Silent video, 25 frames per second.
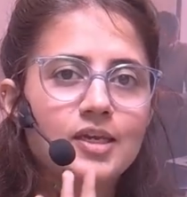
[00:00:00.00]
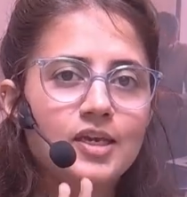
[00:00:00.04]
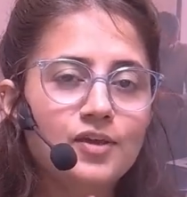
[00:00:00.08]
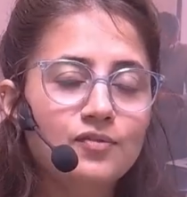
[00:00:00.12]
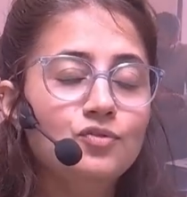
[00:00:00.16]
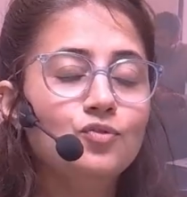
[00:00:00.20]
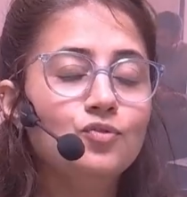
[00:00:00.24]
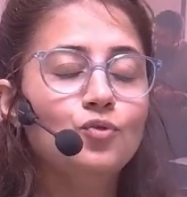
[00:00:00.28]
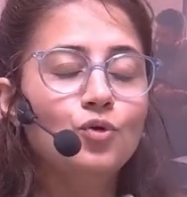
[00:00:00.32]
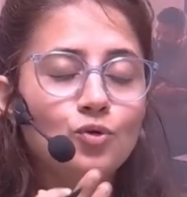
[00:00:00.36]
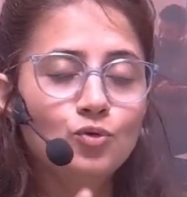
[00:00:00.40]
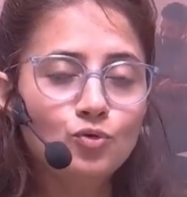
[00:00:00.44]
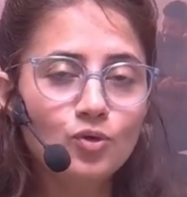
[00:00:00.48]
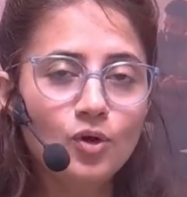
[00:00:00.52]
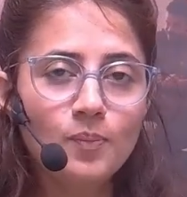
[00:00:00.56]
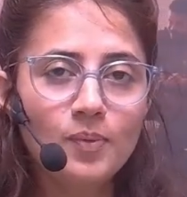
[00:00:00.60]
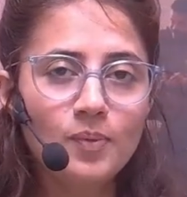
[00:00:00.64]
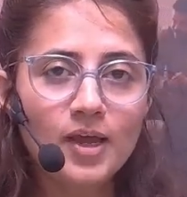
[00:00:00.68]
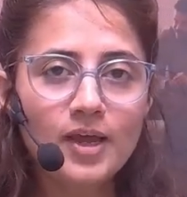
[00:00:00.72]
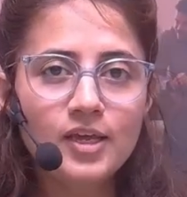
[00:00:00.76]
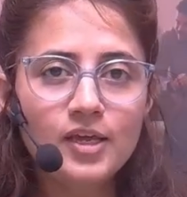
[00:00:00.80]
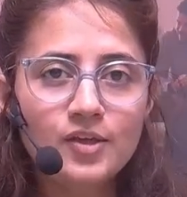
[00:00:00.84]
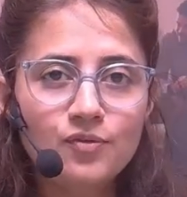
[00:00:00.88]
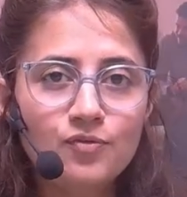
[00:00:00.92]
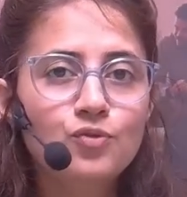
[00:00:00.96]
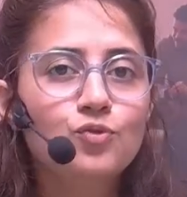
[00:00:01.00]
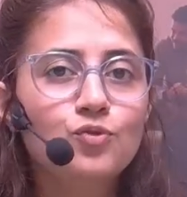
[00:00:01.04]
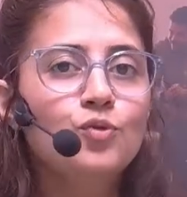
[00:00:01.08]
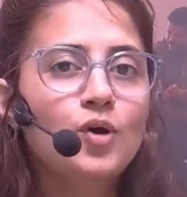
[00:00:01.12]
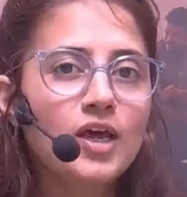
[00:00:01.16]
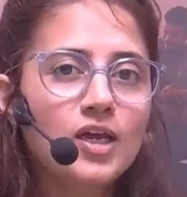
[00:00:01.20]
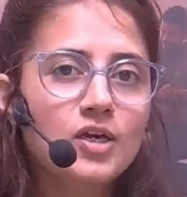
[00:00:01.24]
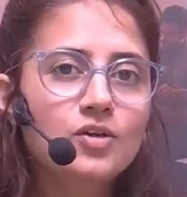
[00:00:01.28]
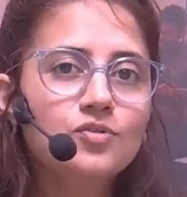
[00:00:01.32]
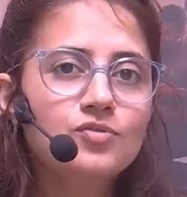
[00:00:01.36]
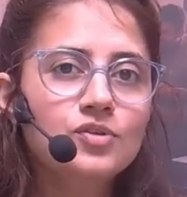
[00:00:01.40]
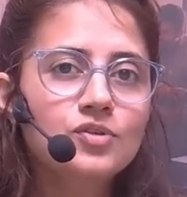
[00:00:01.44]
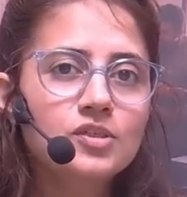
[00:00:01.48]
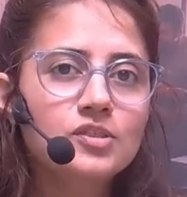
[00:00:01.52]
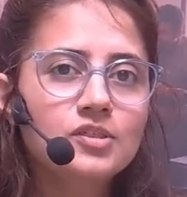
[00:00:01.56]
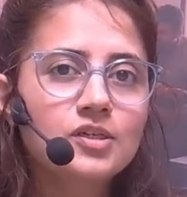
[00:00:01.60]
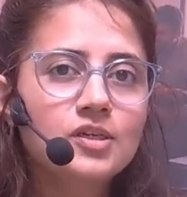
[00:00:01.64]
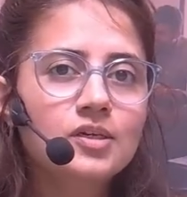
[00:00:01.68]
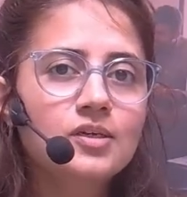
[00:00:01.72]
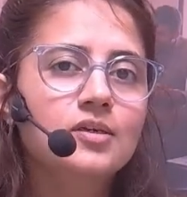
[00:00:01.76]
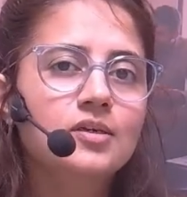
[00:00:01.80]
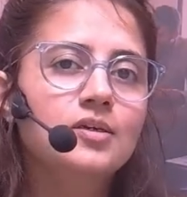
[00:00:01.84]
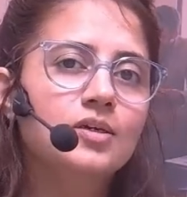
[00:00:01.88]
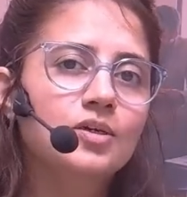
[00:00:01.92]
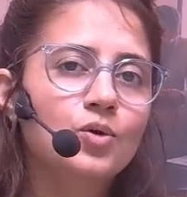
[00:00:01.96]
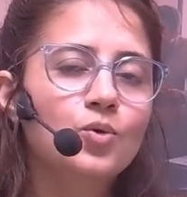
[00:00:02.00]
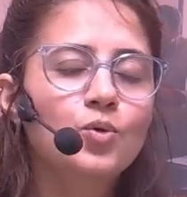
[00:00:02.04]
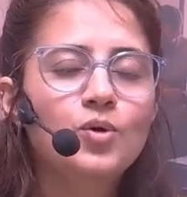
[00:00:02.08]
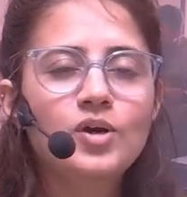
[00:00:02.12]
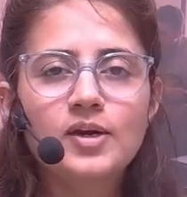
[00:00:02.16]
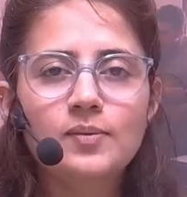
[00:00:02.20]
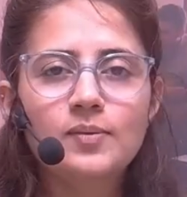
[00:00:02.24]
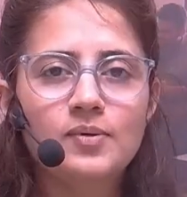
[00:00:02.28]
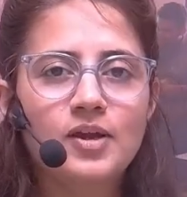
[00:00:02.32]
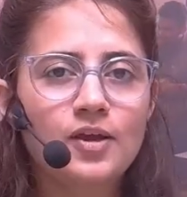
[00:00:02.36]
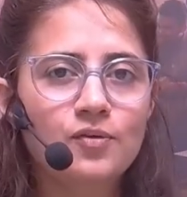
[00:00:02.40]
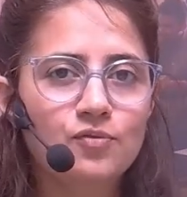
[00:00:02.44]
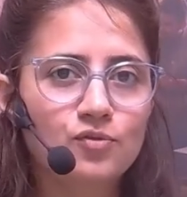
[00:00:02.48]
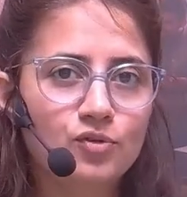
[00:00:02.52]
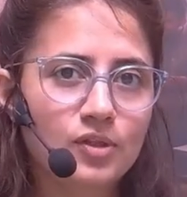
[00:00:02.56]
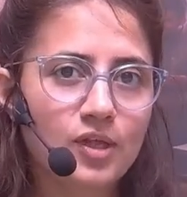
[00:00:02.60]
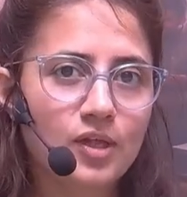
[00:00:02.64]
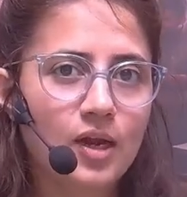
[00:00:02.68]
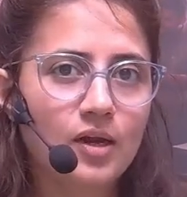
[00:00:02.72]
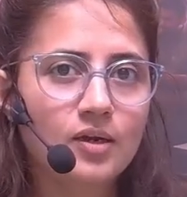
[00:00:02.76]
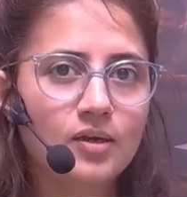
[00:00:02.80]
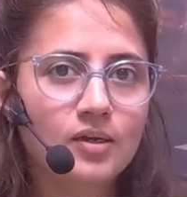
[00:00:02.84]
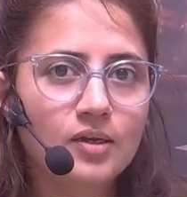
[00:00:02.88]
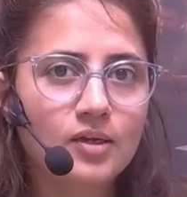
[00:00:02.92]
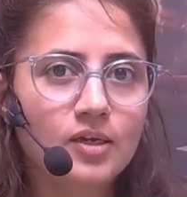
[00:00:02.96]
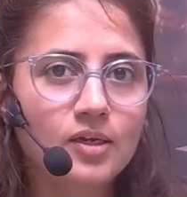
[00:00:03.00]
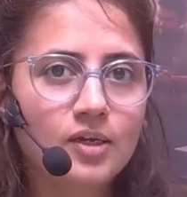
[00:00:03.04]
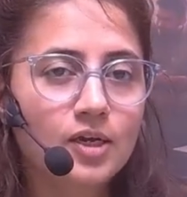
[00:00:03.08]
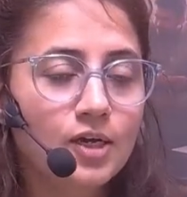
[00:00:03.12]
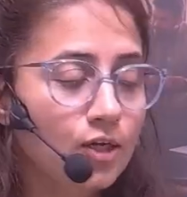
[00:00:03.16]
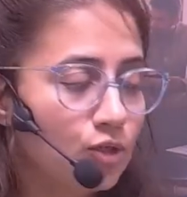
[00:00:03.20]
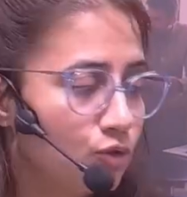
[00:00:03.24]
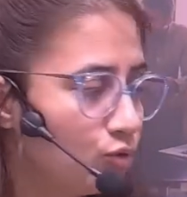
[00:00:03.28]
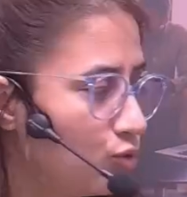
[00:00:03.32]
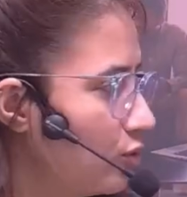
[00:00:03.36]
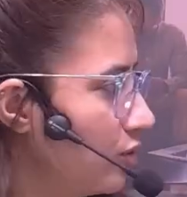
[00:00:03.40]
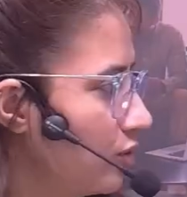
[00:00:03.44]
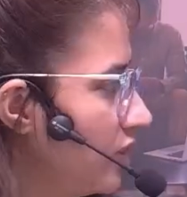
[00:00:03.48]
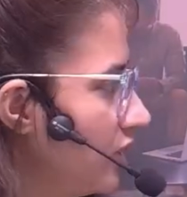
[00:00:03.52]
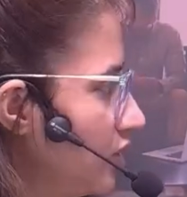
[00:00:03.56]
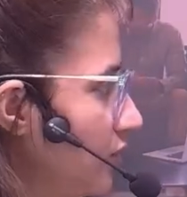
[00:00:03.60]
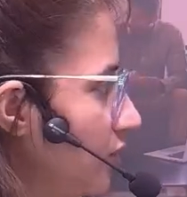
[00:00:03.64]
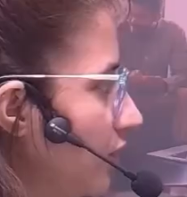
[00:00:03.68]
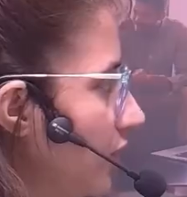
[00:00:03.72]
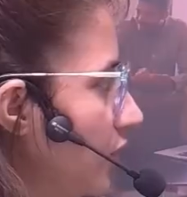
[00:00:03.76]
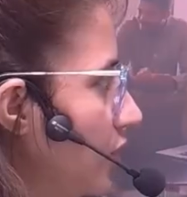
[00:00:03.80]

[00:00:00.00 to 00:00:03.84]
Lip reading: if you want to apply, if you are interested, go and apply for that. So in this